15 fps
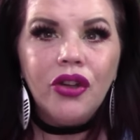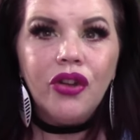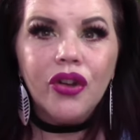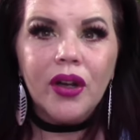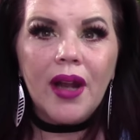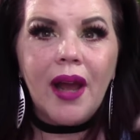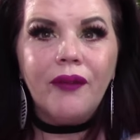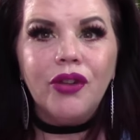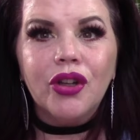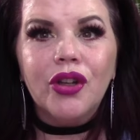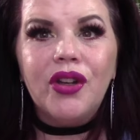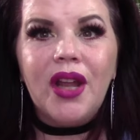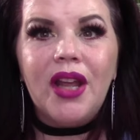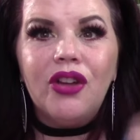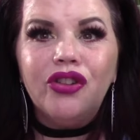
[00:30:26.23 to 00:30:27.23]
You're going to have your
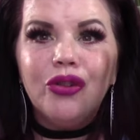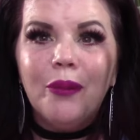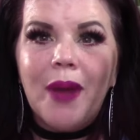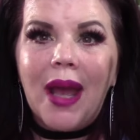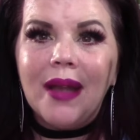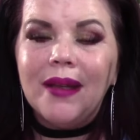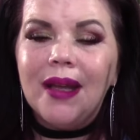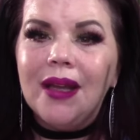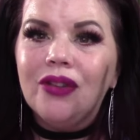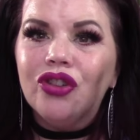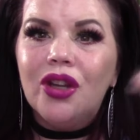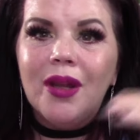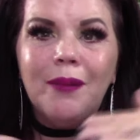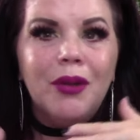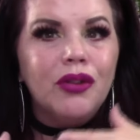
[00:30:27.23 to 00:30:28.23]
good days, your bad days,
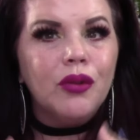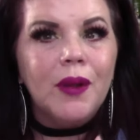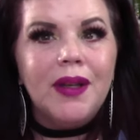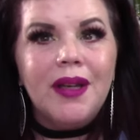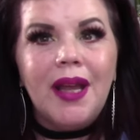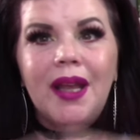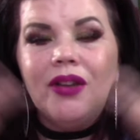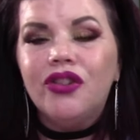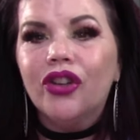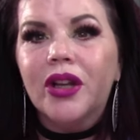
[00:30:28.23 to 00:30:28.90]
your in-between days.